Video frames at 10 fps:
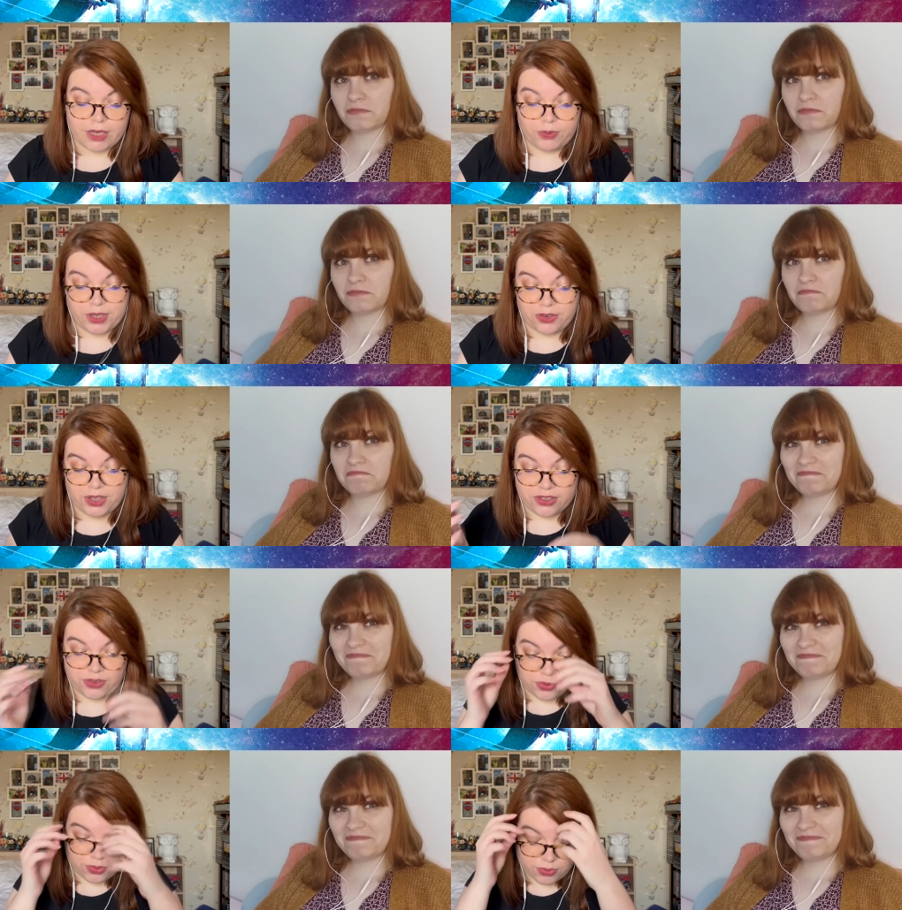Speaker 1: i going
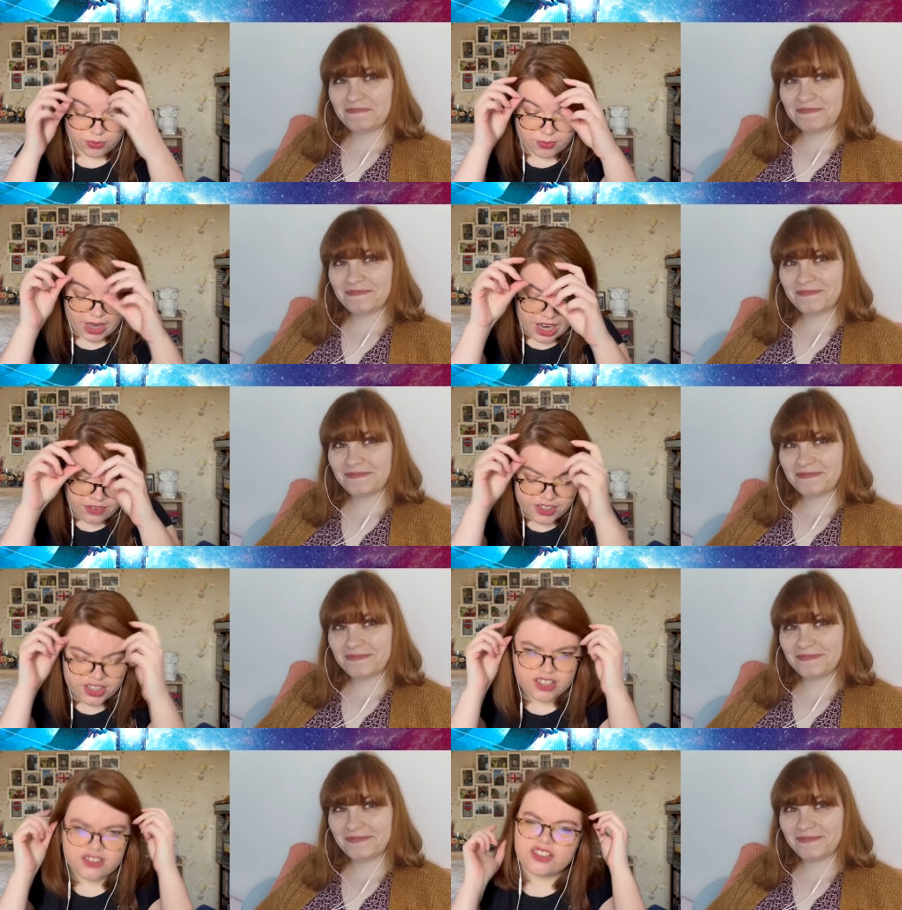to. I
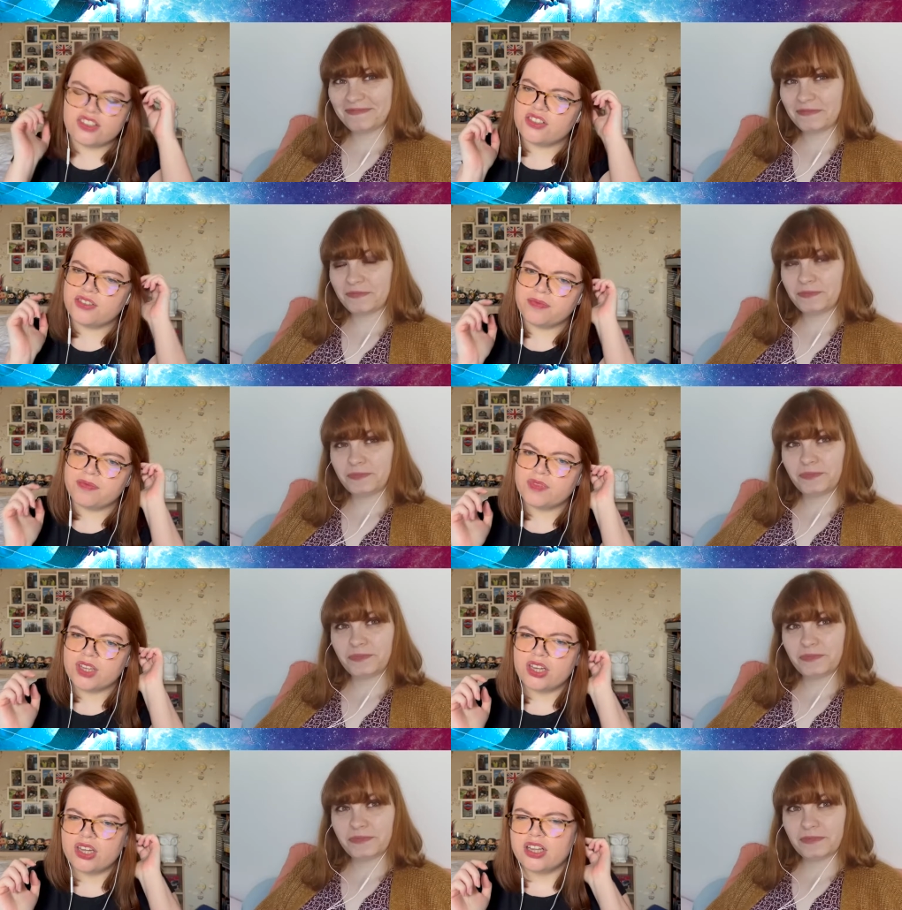think it's uh,
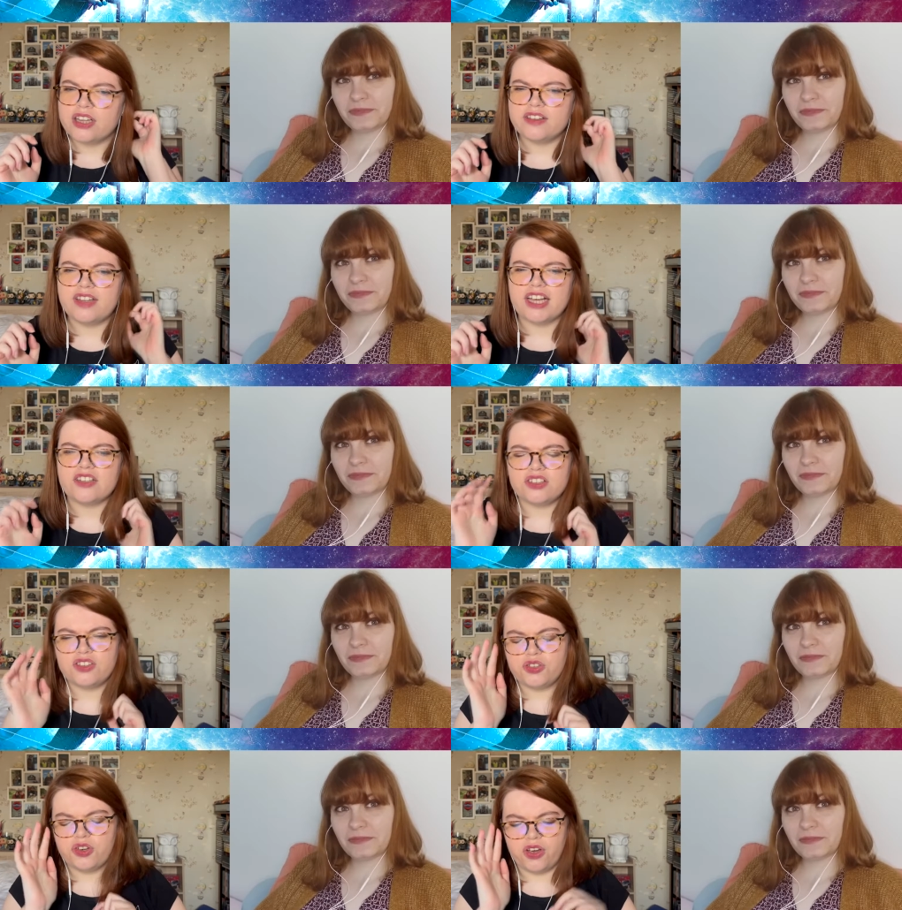
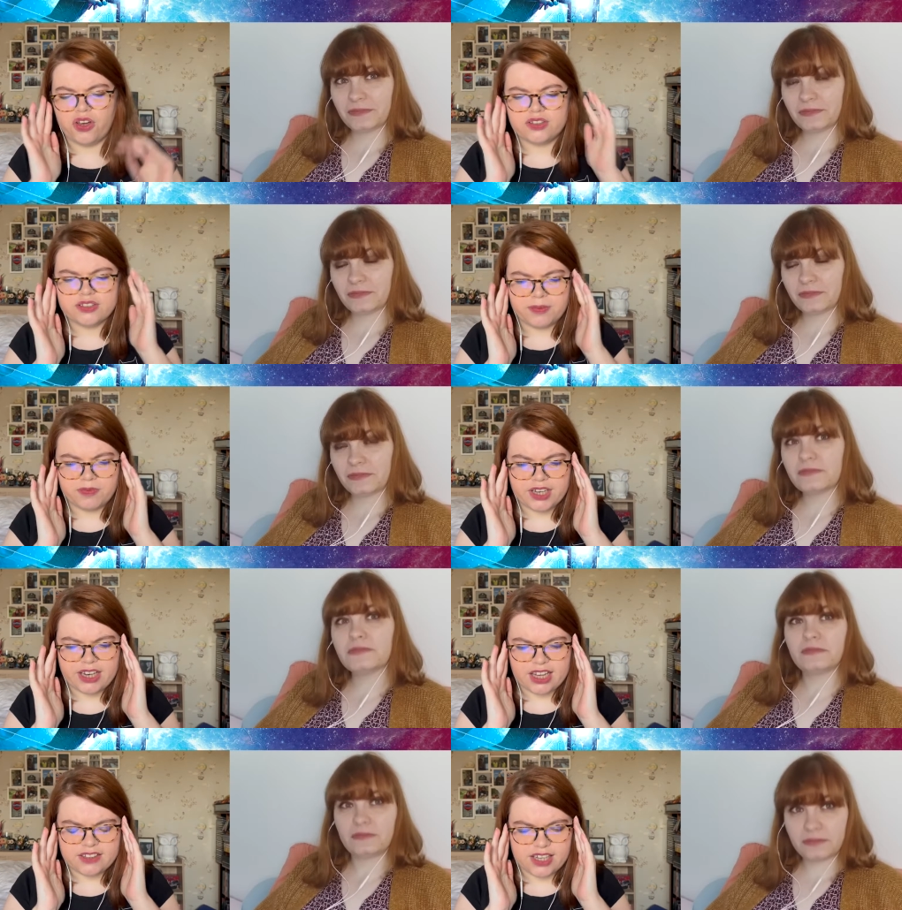next year or something
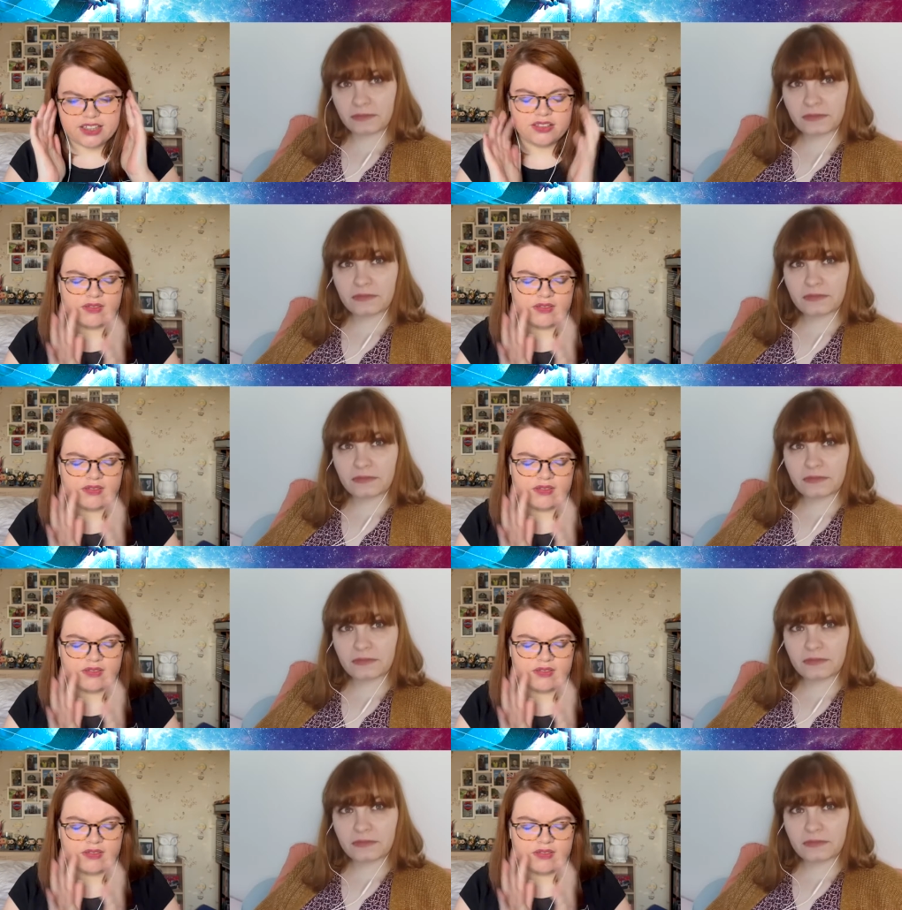like that